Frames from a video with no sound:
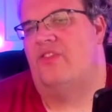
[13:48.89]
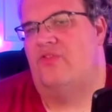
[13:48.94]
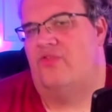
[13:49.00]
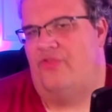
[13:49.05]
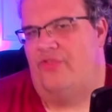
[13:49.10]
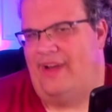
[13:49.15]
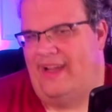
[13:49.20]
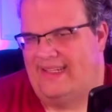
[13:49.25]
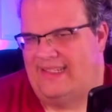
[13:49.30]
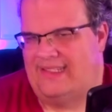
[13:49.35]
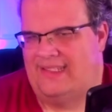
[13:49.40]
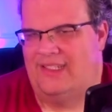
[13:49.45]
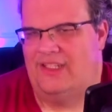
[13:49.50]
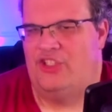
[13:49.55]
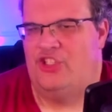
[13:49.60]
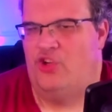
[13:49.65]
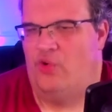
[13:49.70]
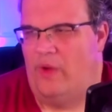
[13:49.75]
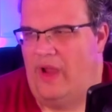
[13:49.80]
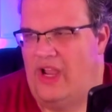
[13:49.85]
right
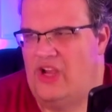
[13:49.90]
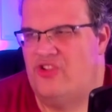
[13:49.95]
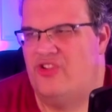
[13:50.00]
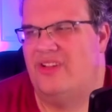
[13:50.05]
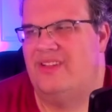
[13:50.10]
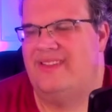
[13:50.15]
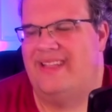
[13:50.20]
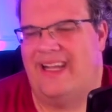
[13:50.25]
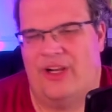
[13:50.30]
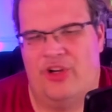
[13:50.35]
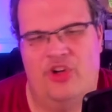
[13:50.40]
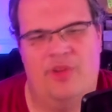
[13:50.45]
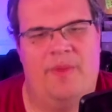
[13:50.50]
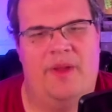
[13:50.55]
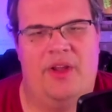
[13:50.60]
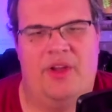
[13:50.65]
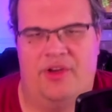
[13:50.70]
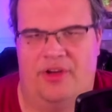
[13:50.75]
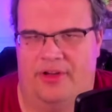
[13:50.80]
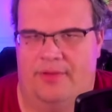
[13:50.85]
situations, that could be
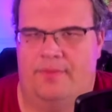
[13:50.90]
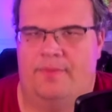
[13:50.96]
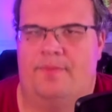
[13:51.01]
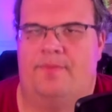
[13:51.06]
good.